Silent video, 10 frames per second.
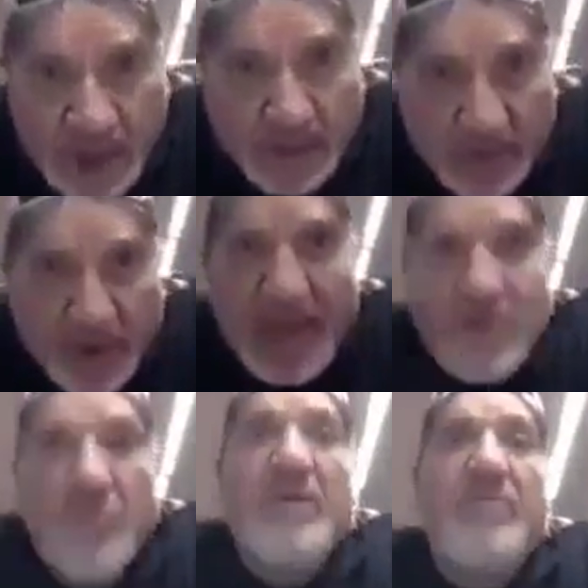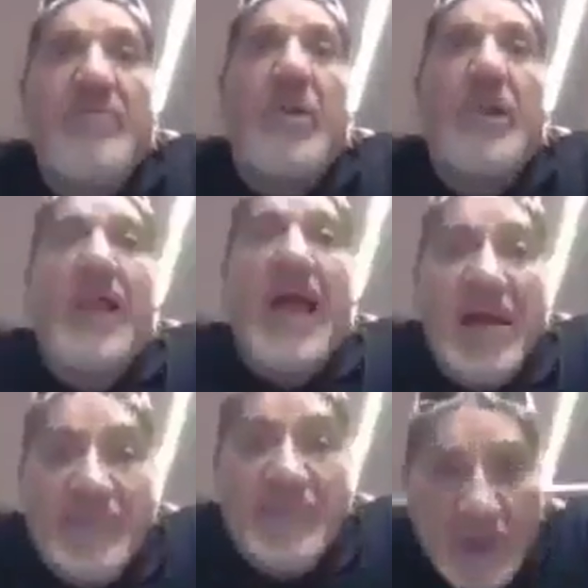zebras, we will
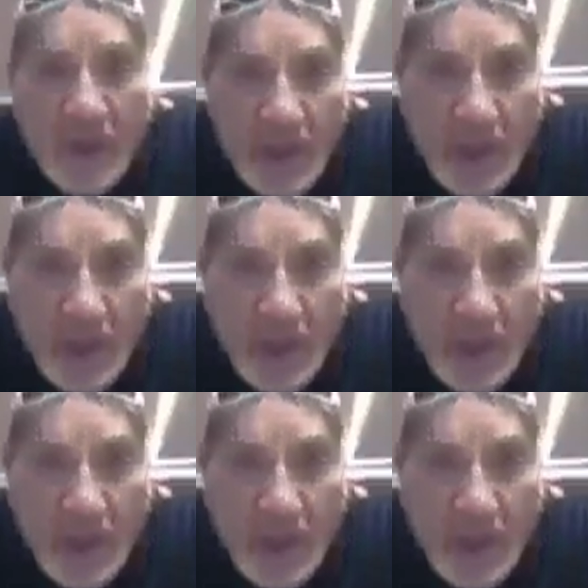have